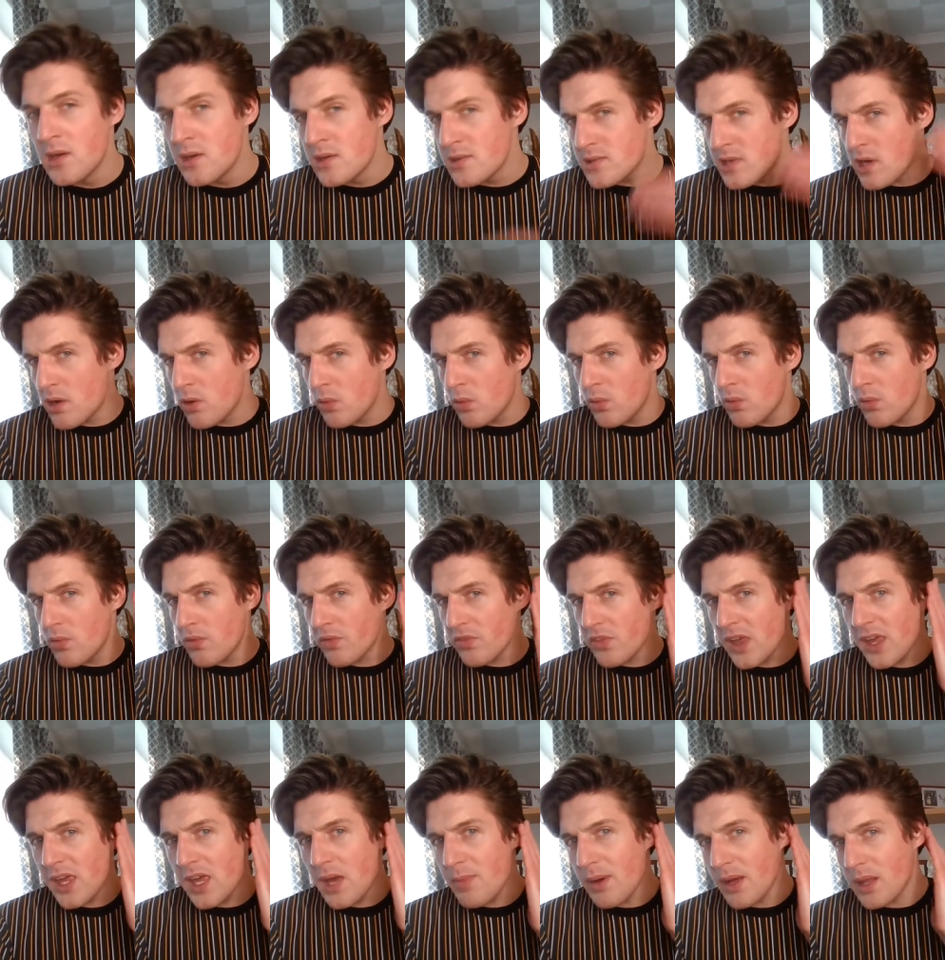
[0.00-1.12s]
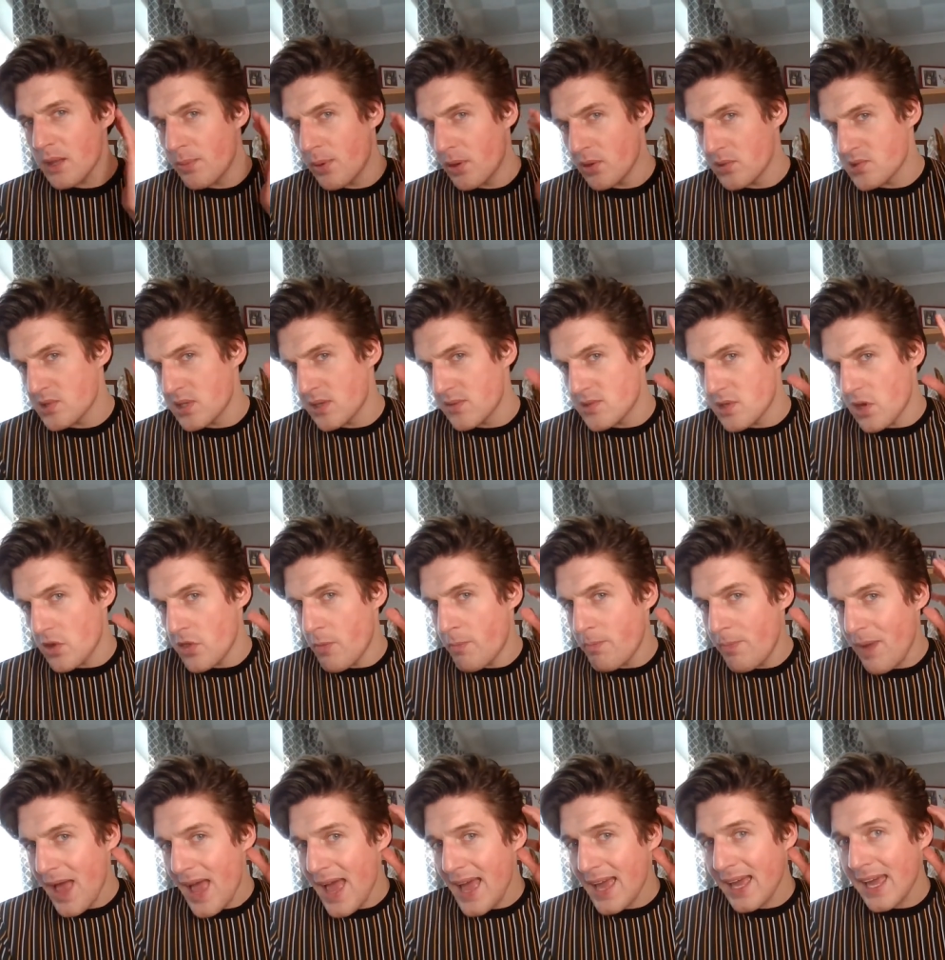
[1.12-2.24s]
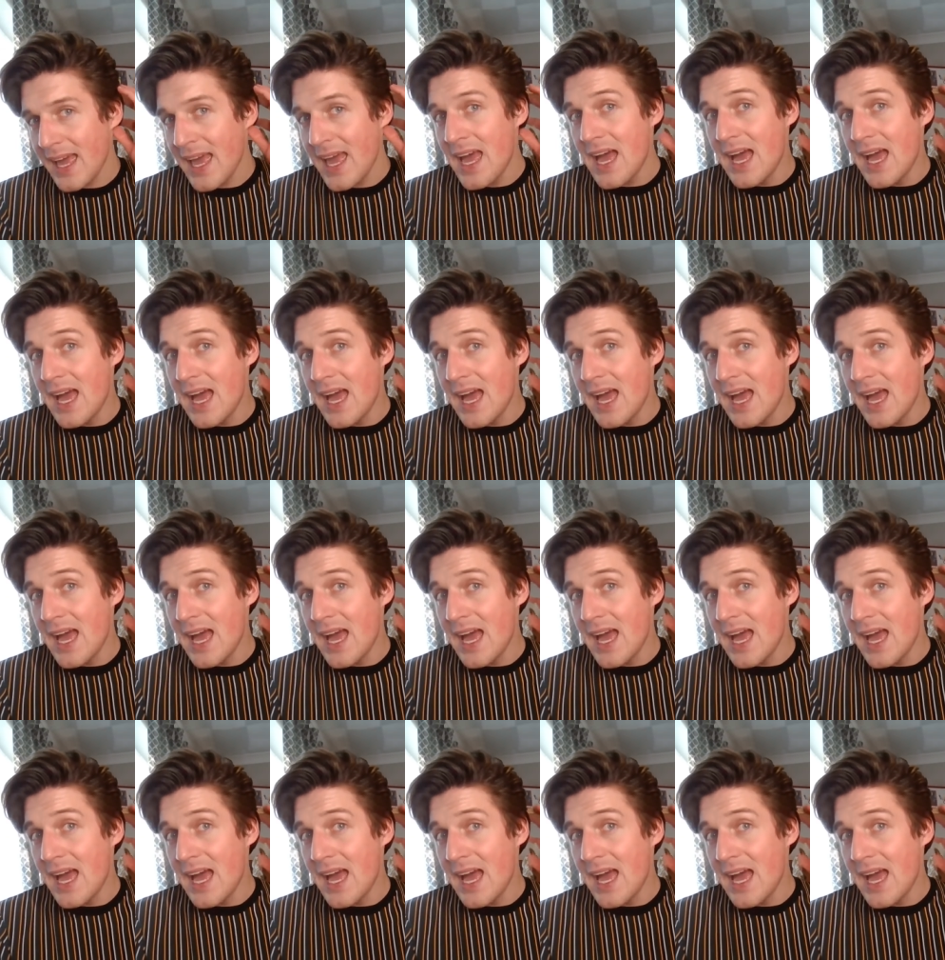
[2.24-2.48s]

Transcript: So thinking about the positive, so the back